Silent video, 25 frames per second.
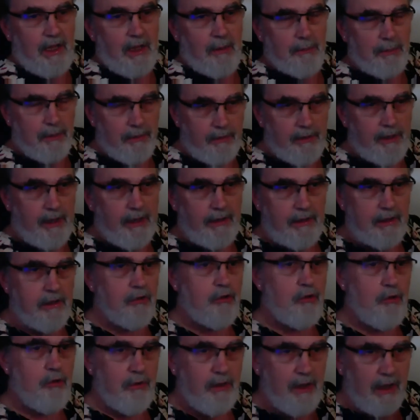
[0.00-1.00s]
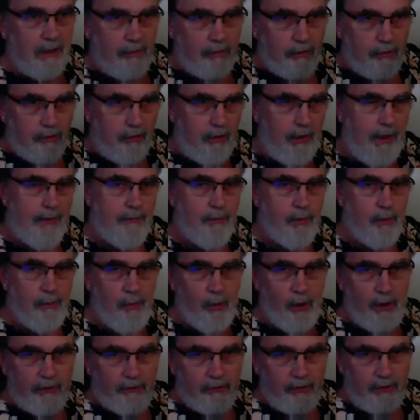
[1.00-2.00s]
But the idea is you've got this lever
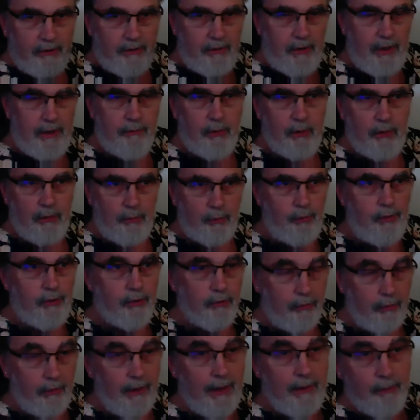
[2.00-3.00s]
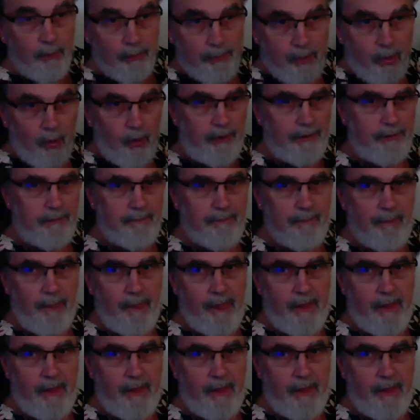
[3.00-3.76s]
pressing, this lever pulling.